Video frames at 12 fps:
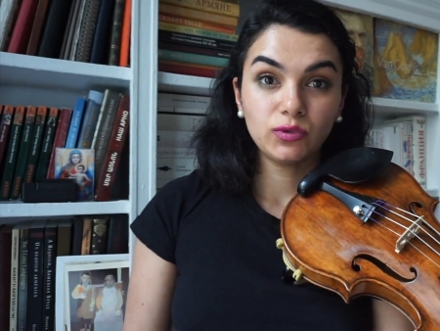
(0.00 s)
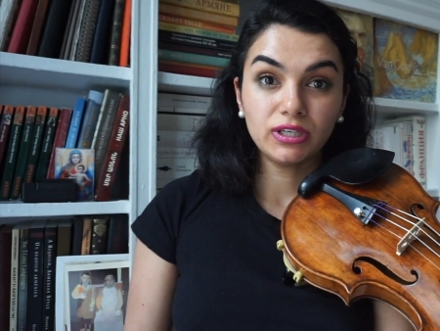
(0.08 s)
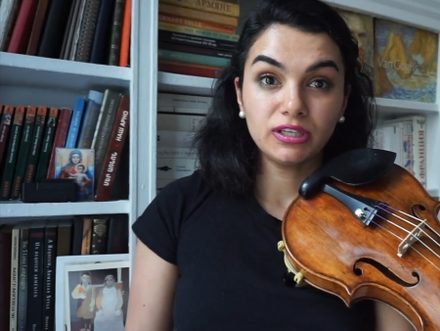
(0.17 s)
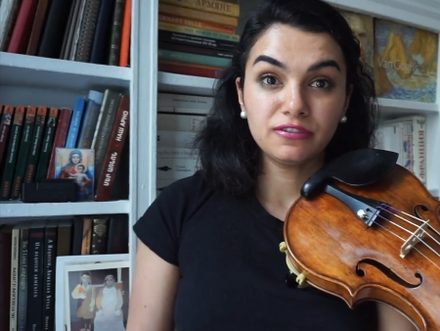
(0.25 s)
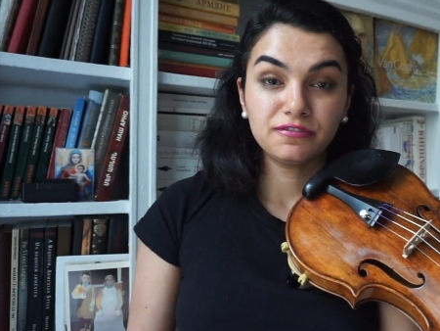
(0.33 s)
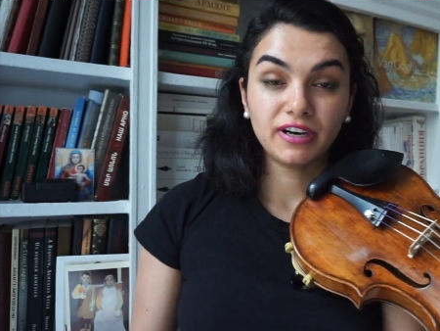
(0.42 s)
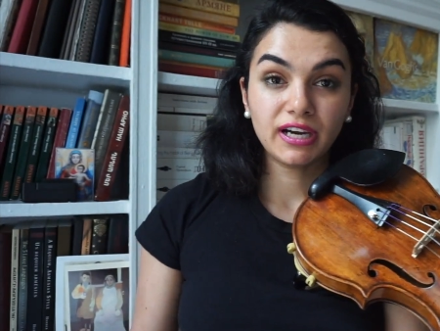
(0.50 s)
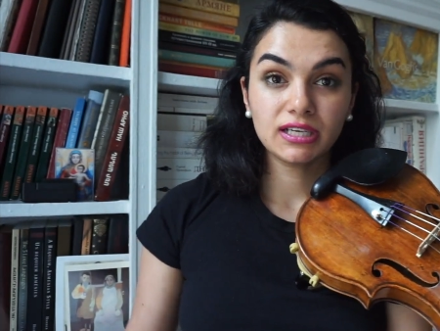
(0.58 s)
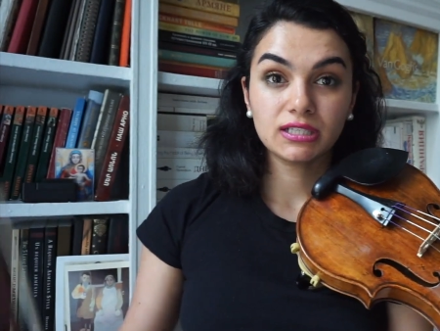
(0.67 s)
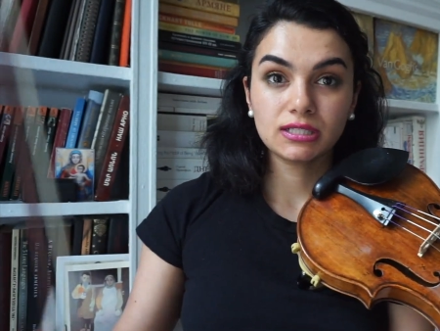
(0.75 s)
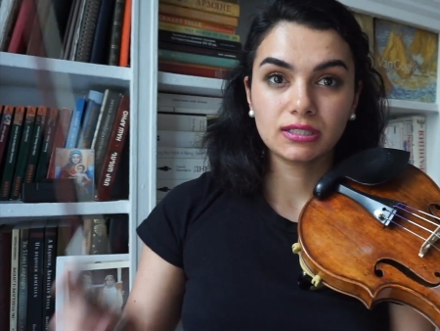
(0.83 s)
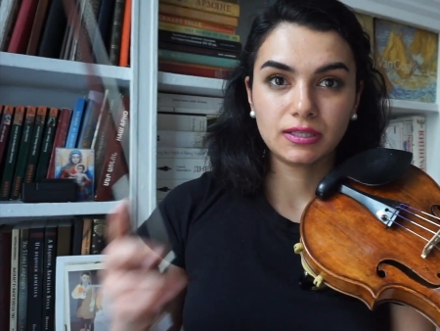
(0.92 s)
we
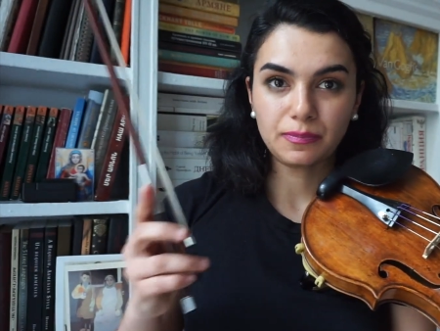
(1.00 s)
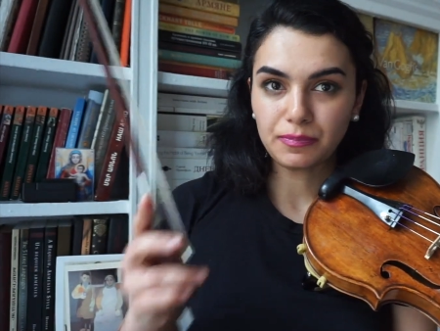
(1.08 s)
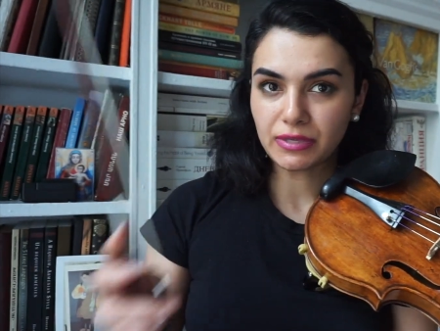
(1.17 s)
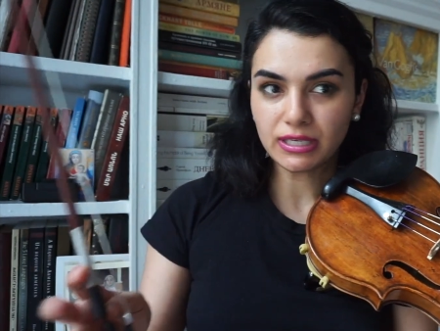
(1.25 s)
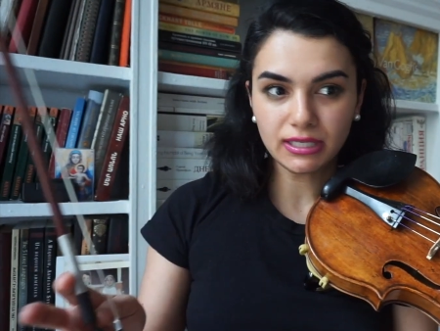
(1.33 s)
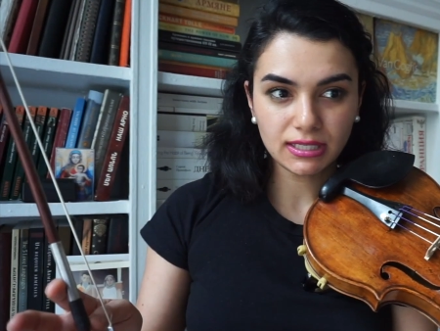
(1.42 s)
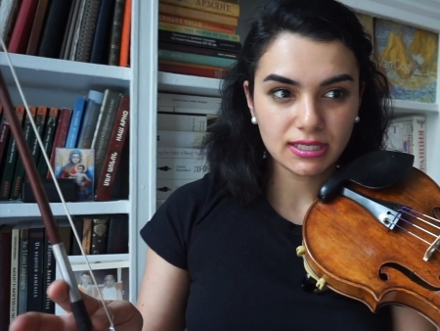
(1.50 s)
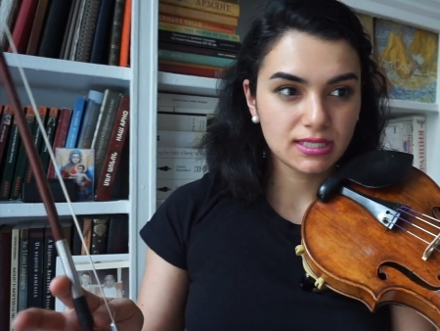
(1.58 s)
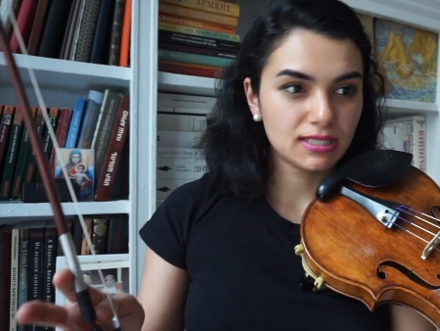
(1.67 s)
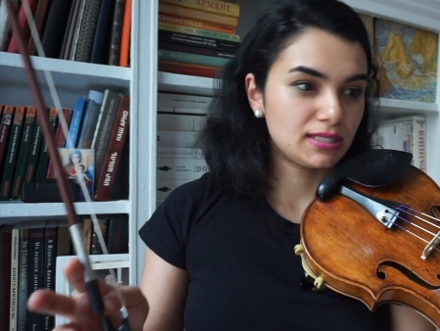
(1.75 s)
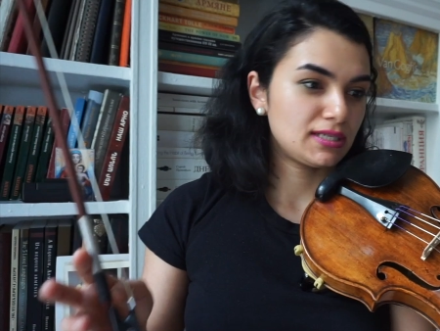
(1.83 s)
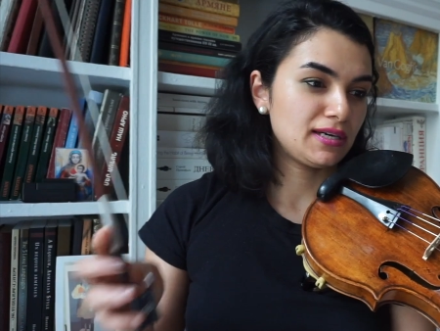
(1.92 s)
find the
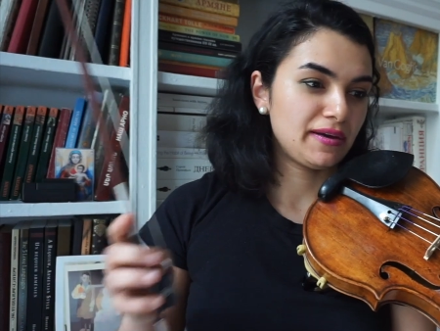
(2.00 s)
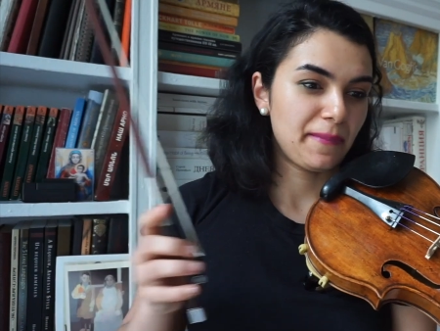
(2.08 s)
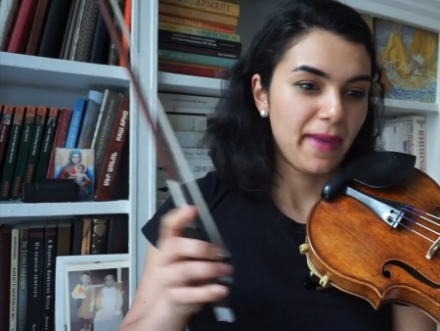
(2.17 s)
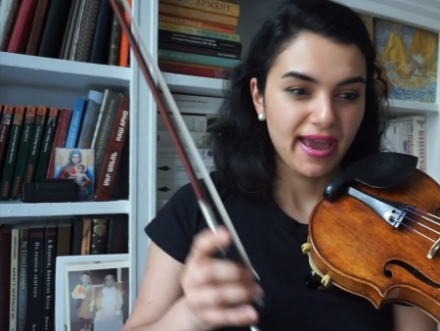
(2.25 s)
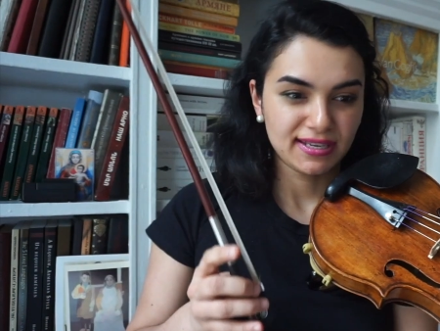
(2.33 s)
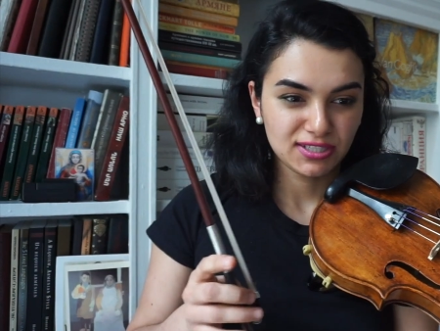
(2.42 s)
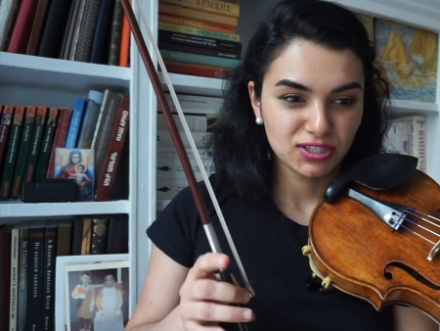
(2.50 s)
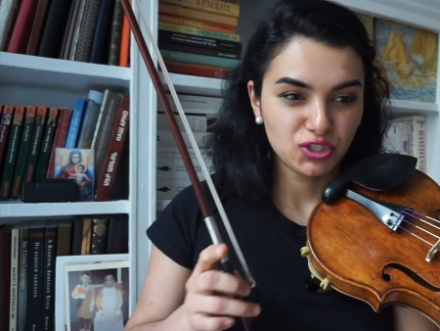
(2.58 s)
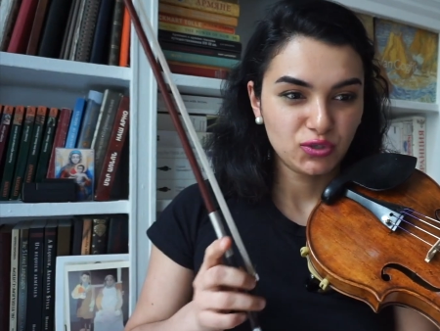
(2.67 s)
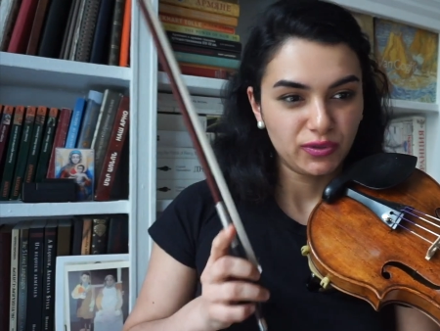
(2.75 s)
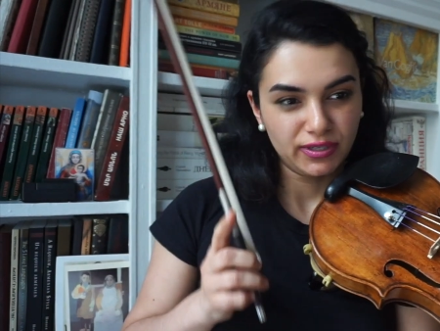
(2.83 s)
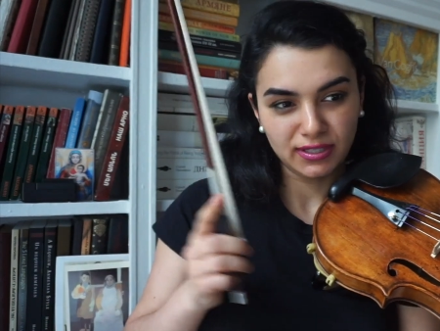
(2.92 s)
biggest
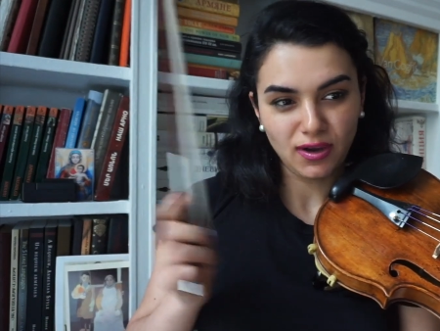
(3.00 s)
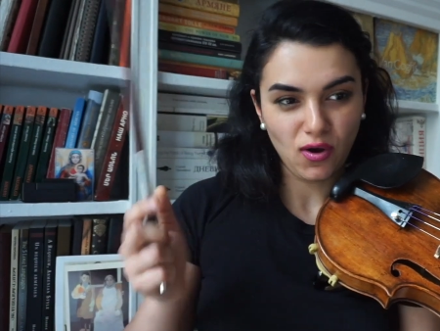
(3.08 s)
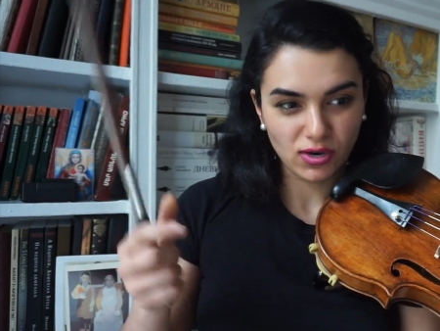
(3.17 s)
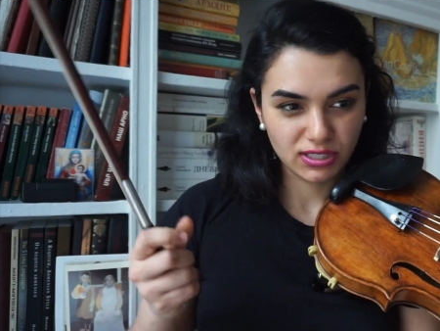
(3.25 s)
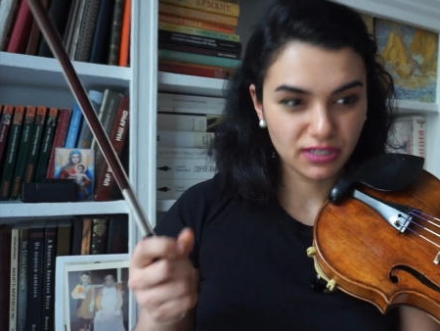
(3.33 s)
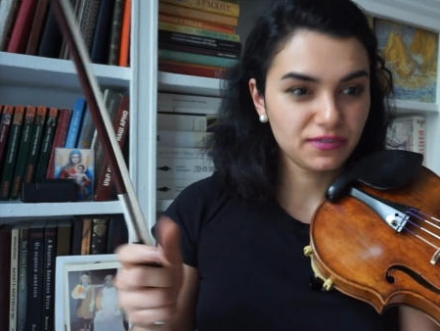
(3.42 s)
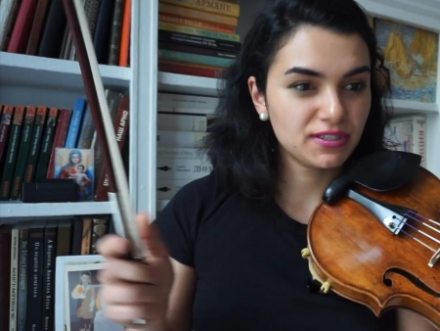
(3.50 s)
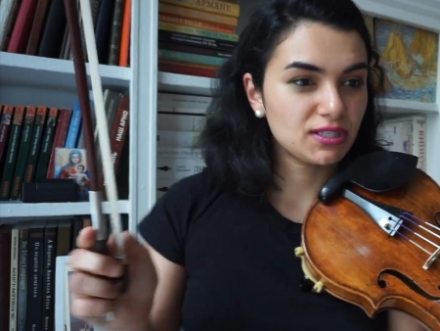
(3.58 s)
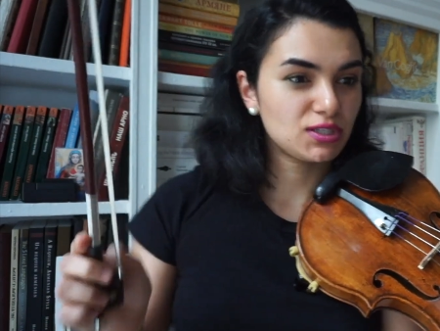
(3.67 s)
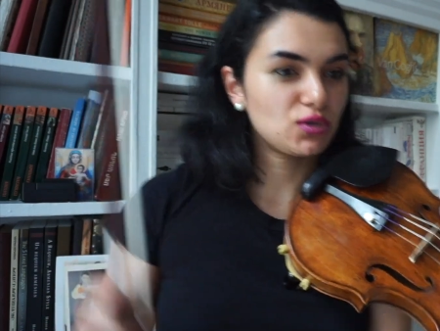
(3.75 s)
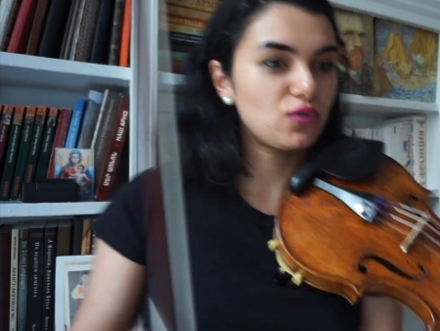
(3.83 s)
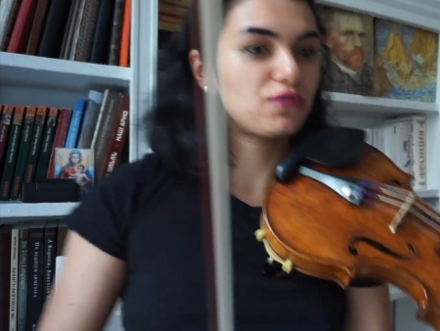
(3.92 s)
passage in octaves
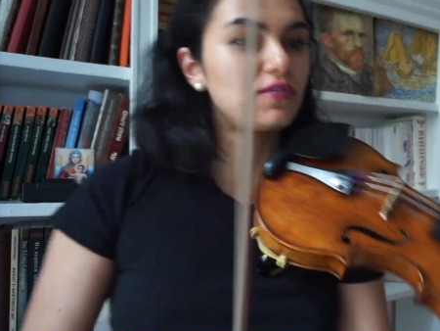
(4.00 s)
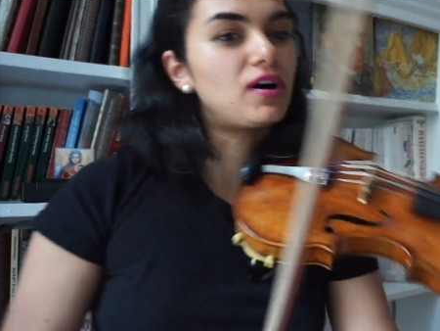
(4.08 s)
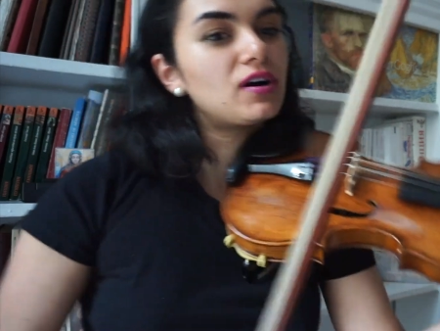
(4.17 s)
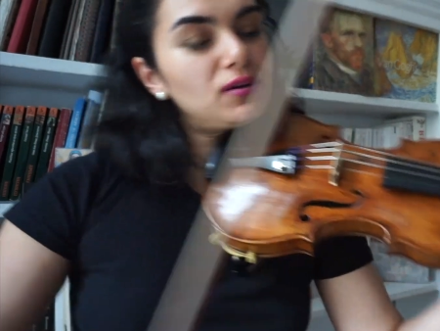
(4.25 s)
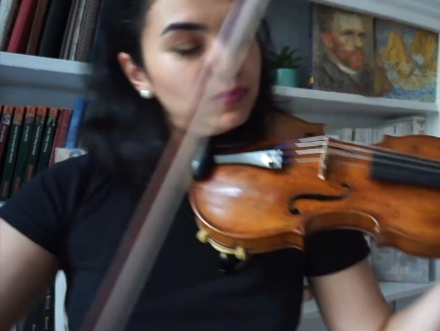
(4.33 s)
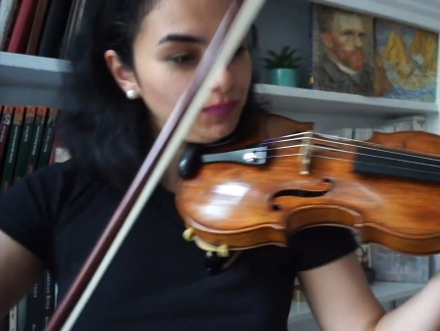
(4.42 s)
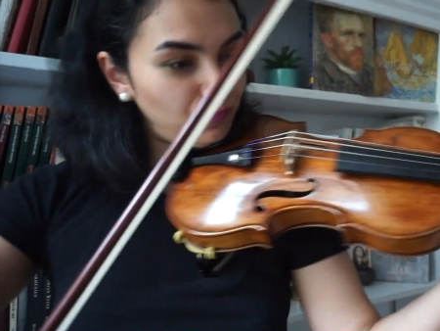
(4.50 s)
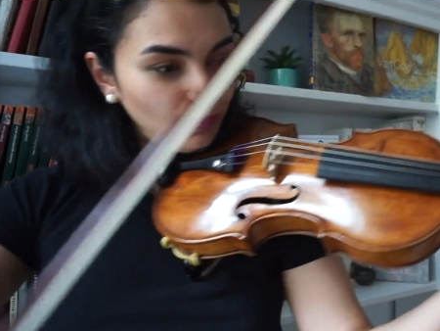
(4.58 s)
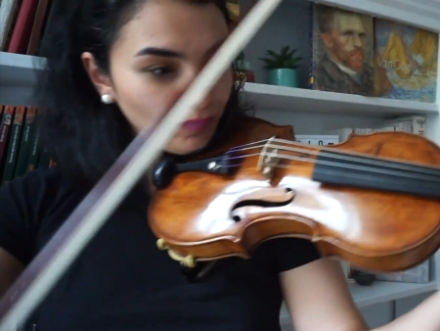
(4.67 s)
so far.